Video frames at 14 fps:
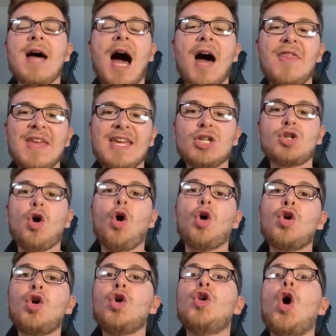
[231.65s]
I think he's got
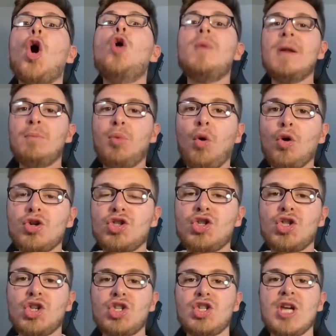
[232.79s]
a good opening portion
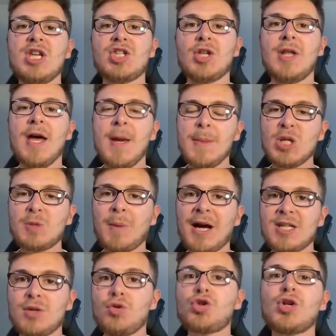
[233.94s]
to the season,
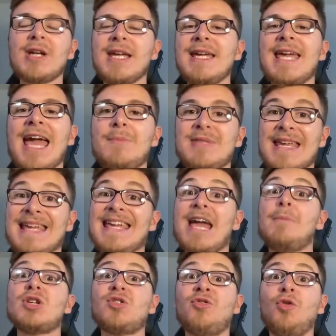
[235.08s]
despite some tricky games in
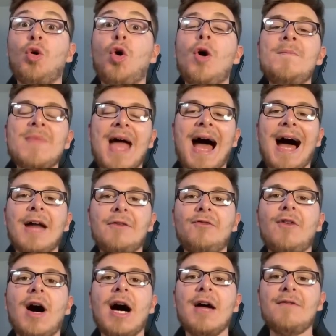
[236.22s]
Gameweeks 4 and
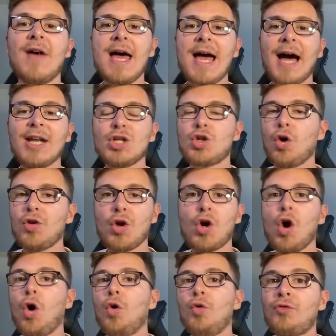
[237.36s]
5, and he's got the
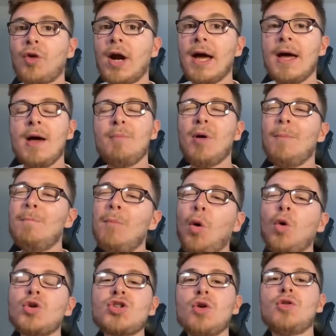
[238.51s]
goal threat, but
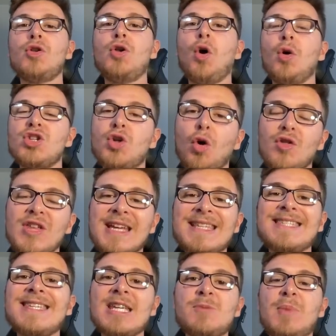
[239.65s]
more so than not, he's got the
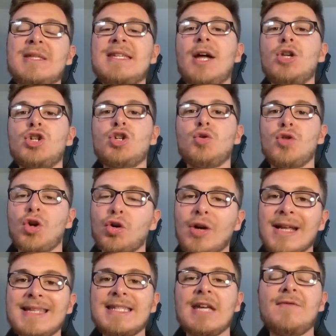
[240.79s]
assist potential, the
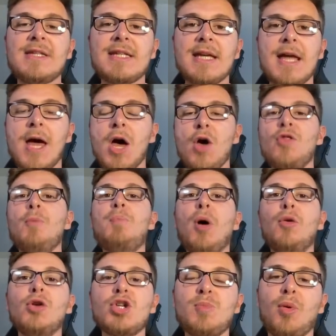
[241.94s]
creativity, the
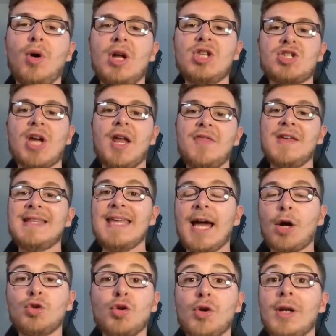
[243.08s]
bonus points, and I think the
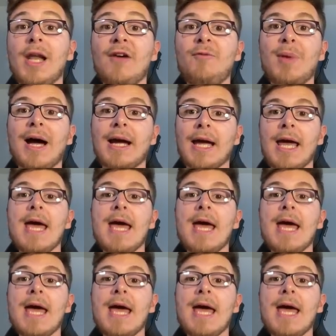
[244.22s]
Ecuadorian left back